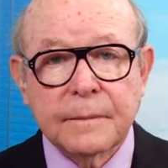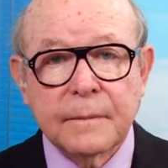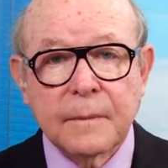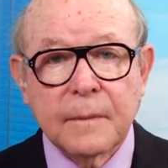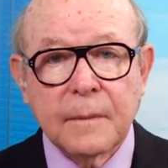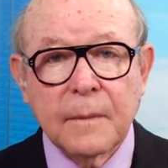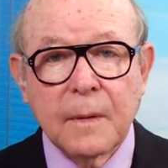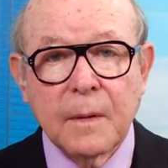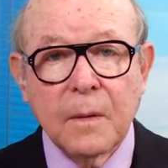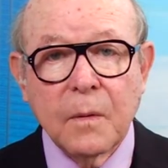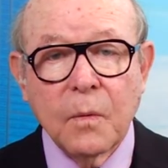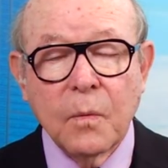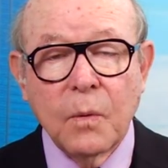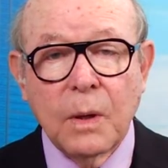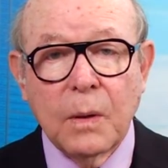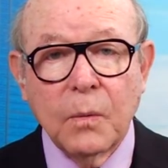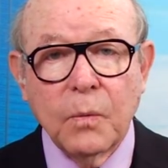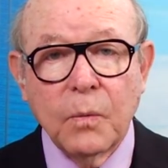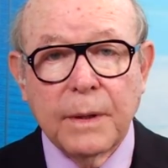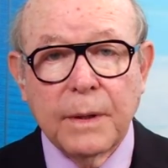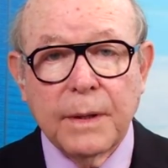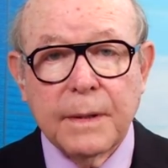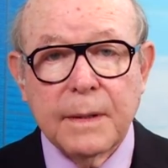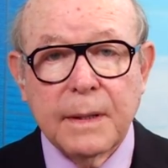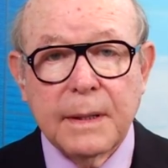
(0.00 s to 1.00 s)
Well,
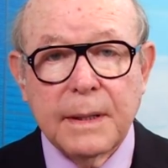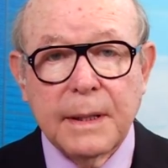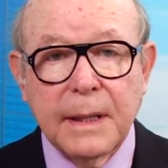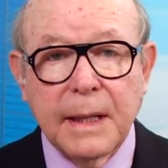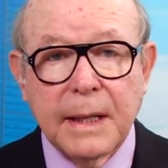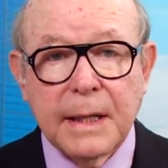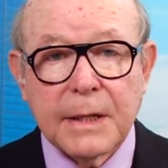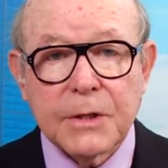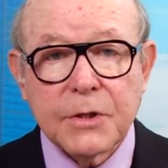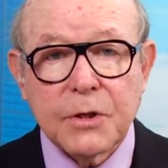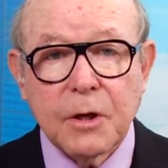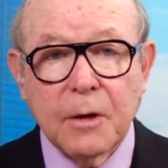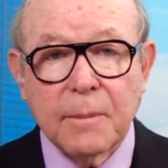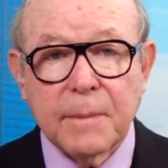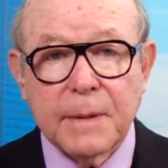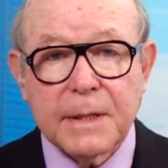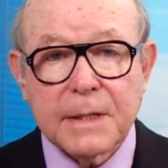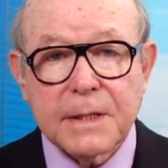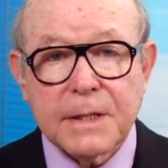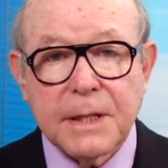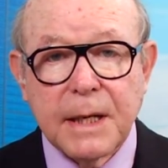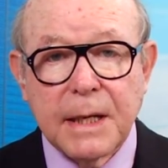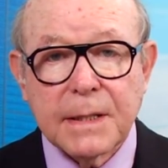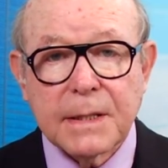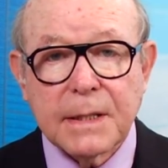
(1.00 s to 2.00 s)
with the uh, shopping
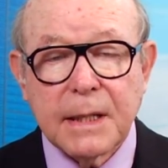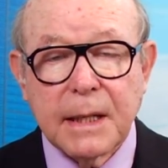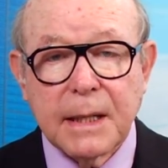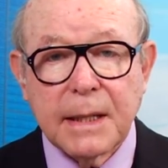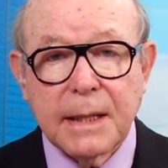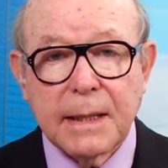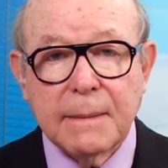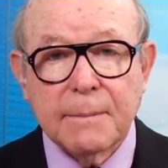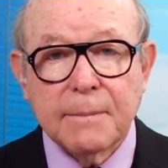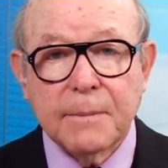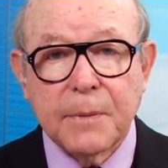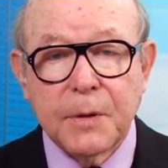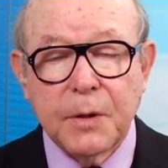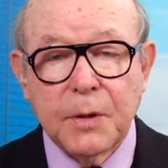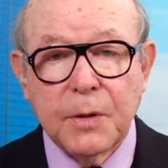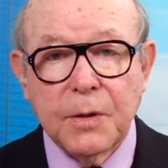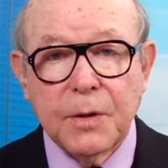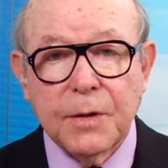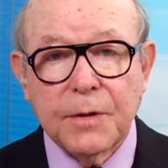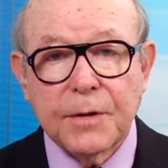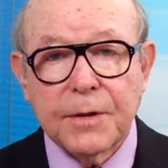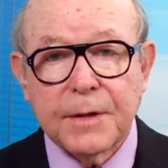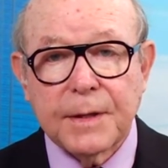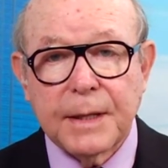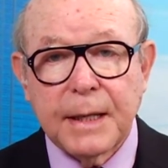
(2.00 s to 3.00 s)
centre in
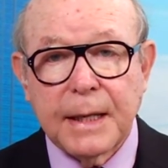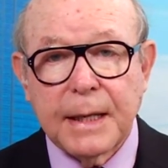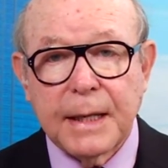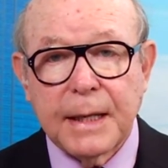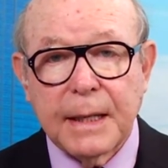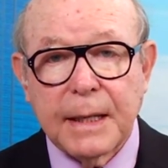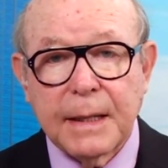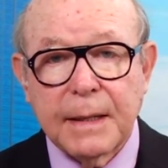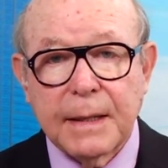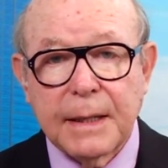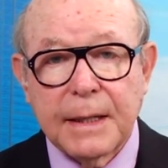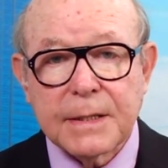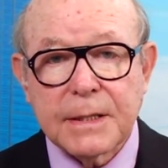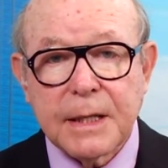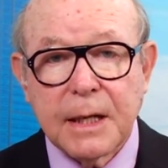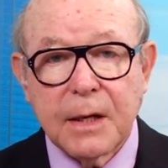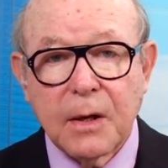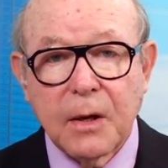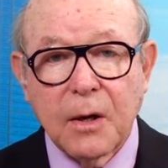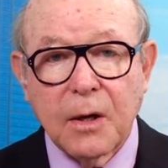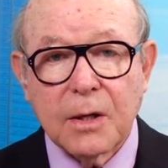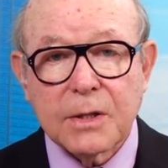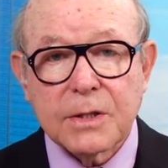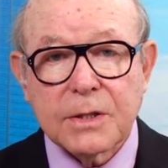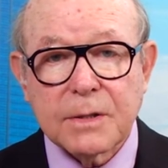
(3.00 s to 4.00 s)
Perth, uh, it's a
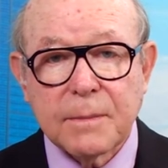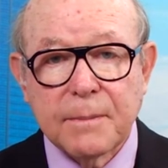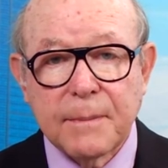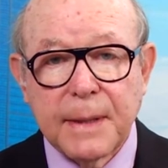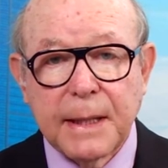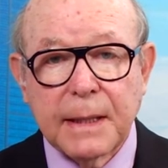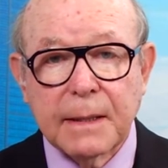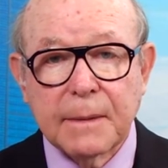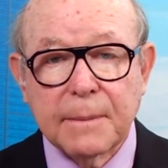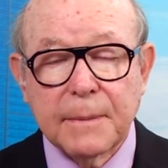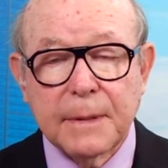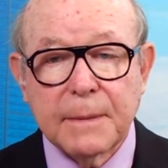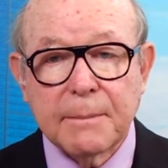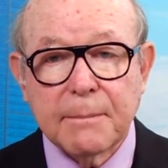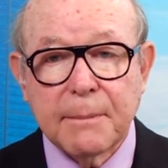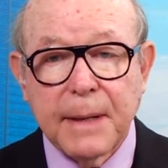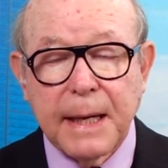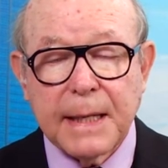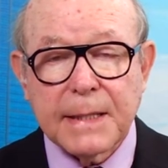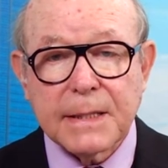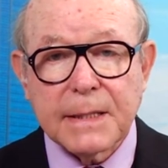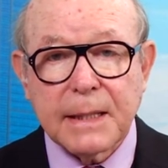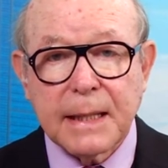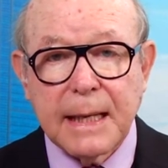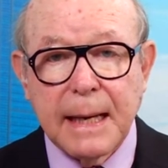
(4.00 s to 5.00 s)
large Melbourne
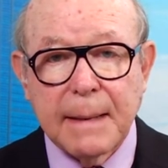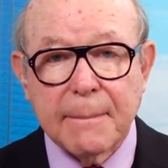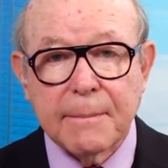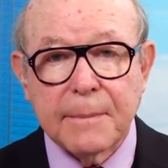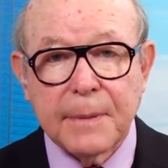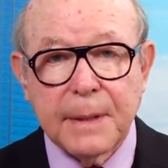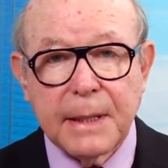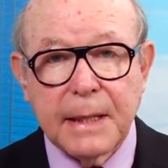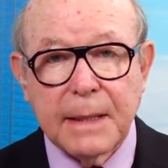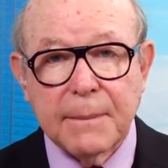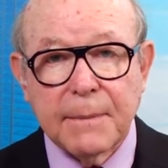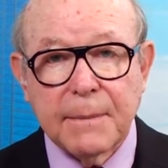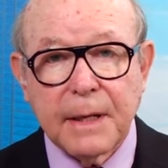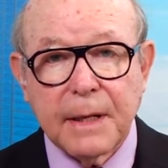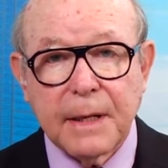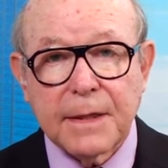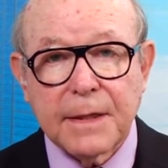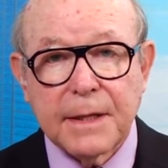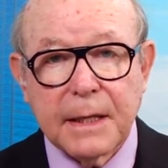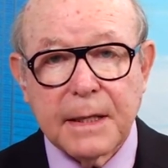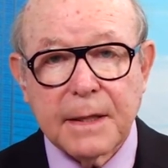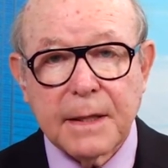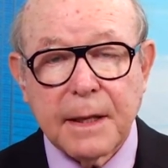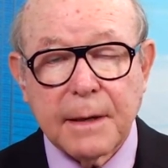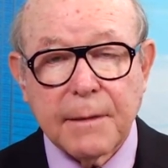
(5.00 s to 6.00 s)
based company, but I
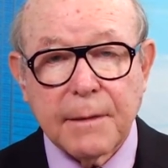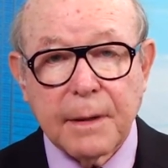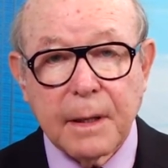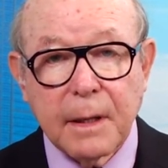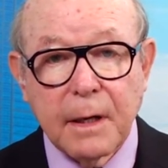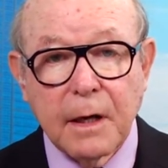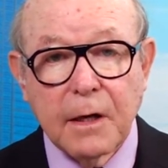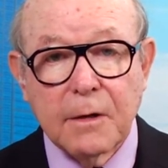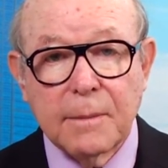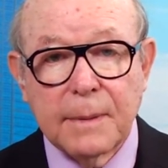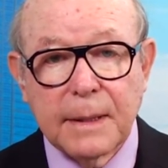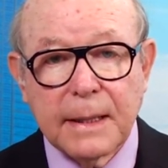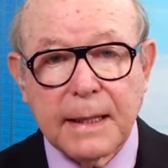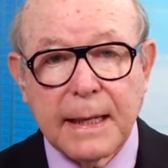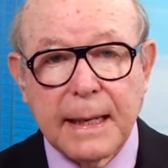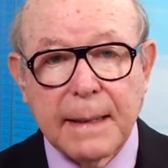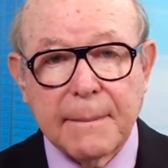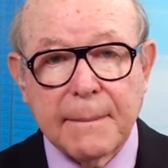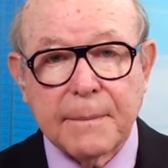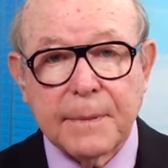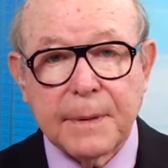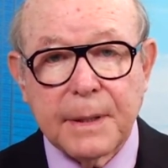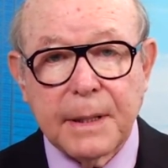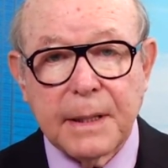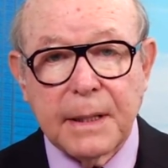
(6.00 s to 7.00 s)
think they're a global
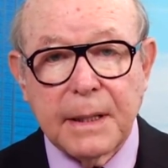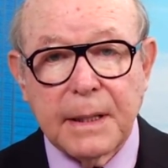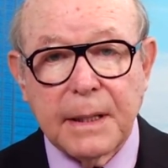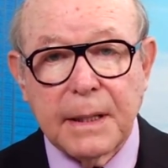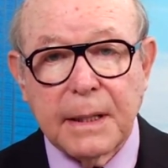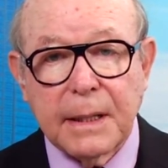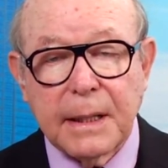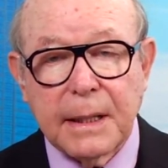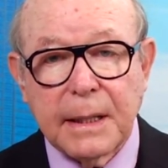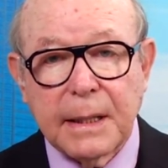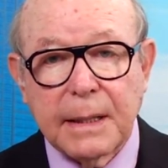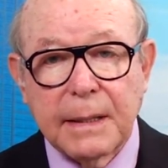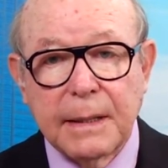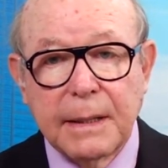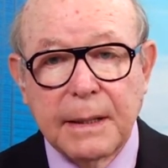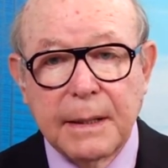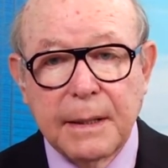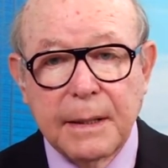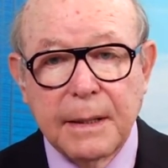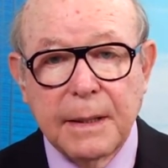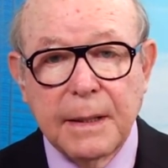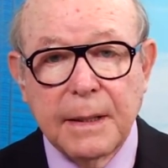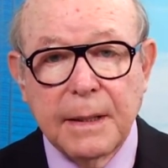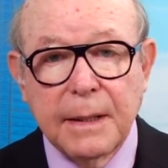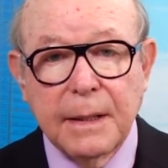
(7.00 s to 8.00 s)
company. Uh,
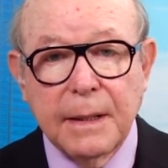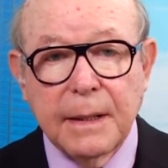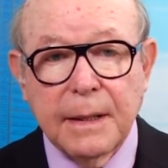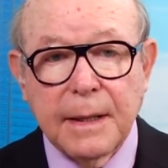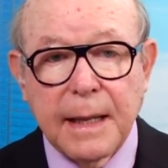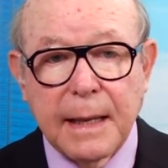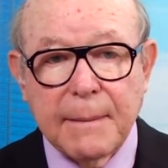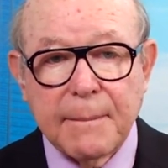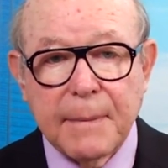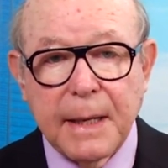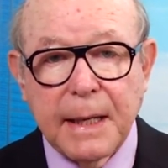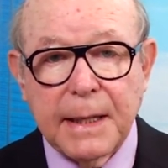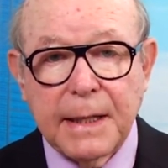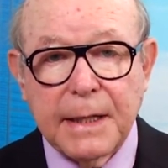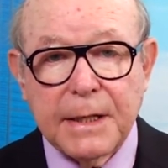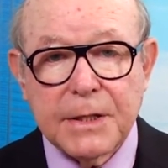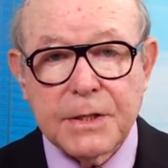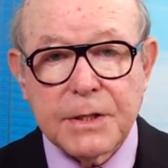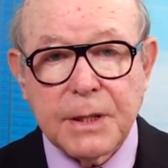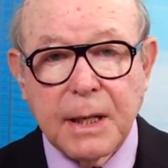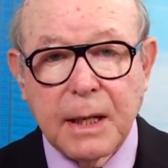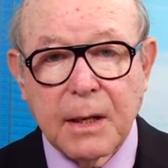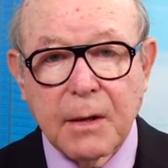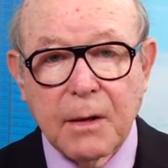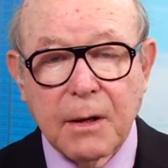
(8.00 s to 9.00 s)
they manage
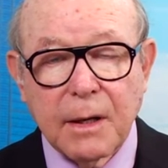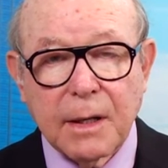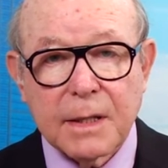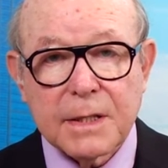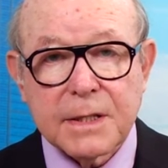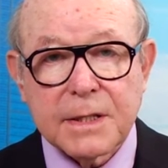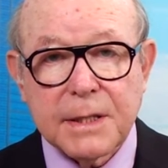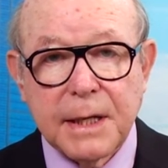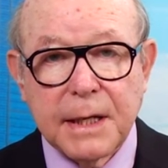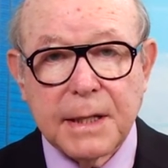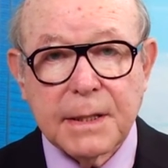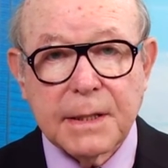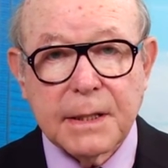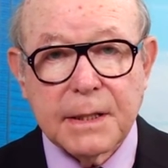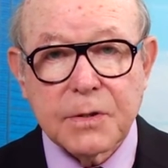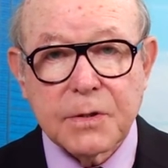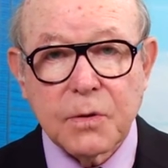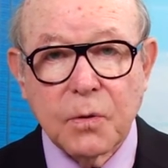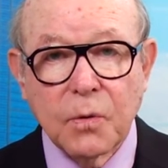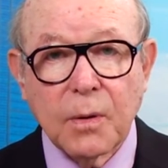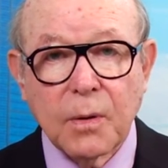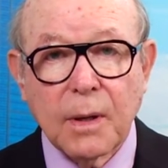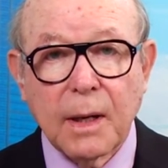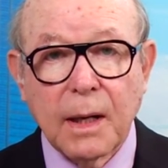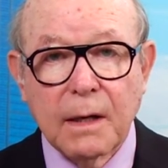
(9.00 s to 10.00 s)
a lot of centres
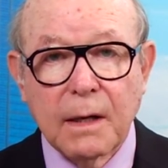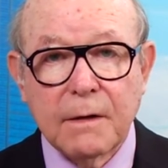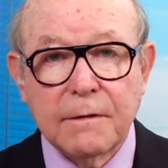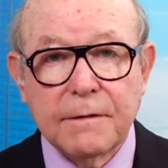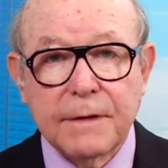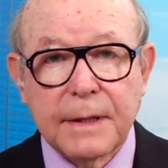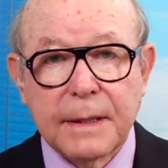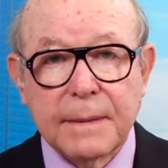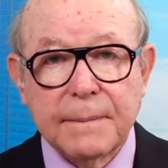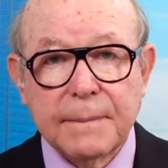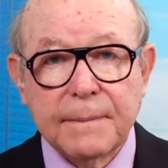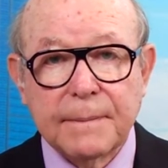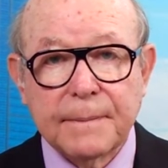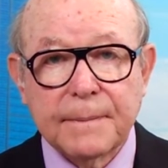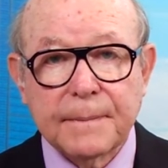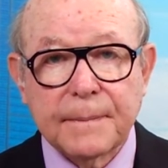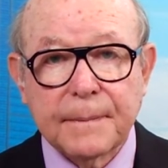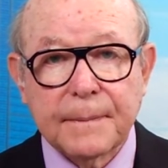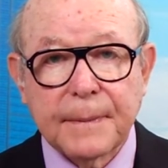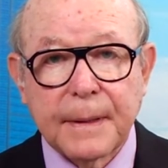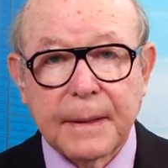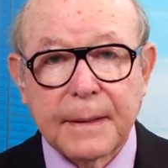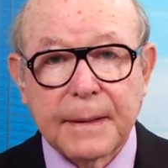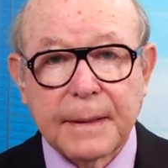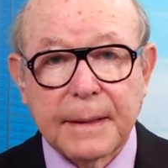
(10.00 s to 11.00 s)
all over,
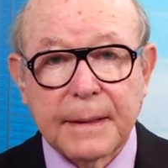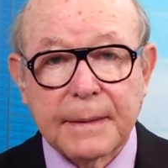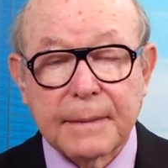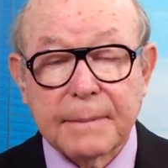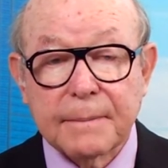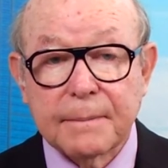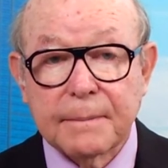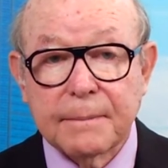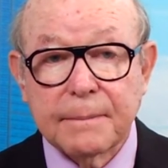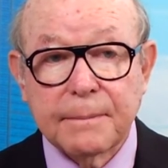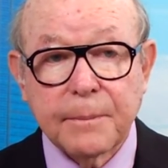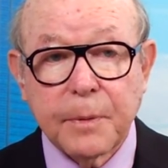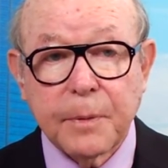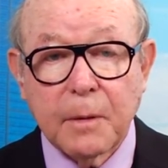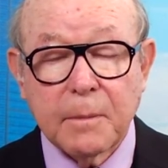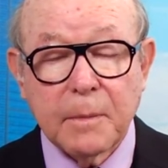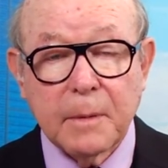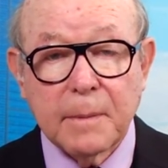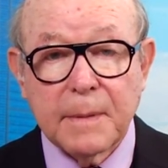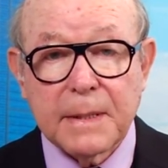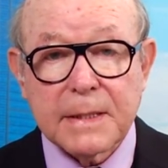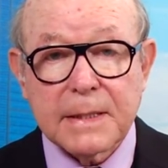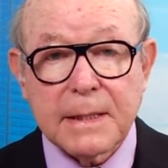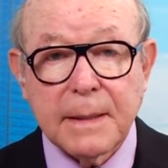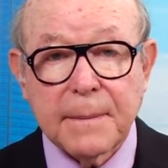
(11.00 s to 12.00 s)
uh,
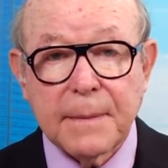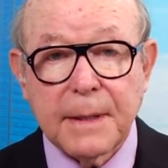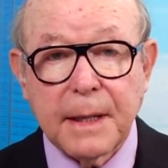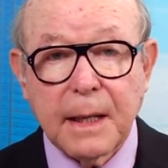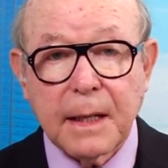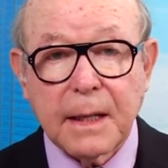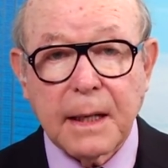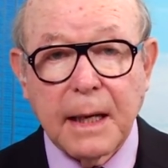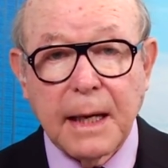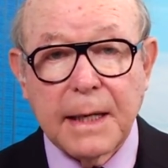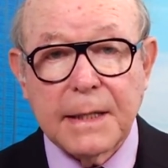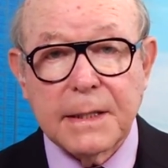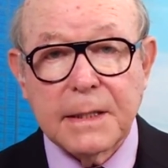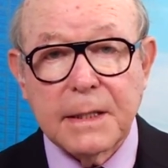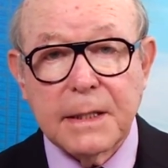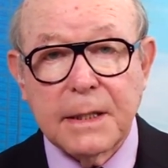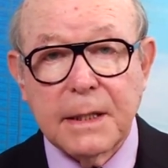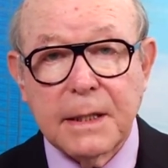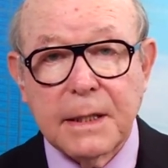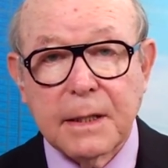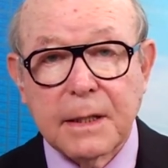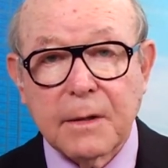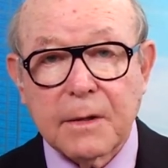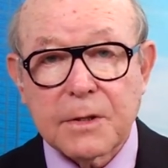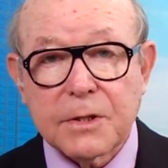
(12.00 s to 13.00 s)
probably something like 80
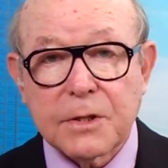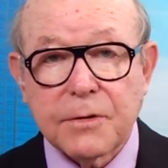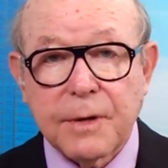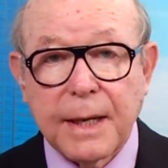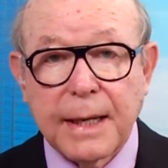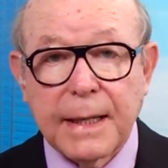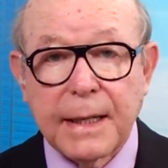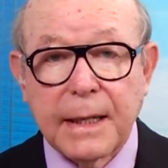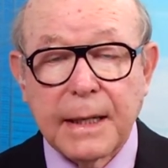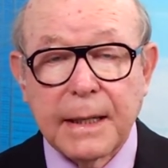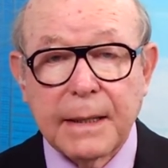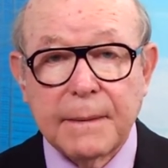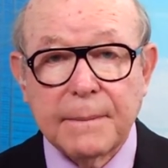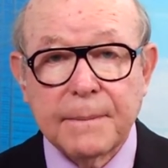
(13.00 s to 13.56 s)
in Australia.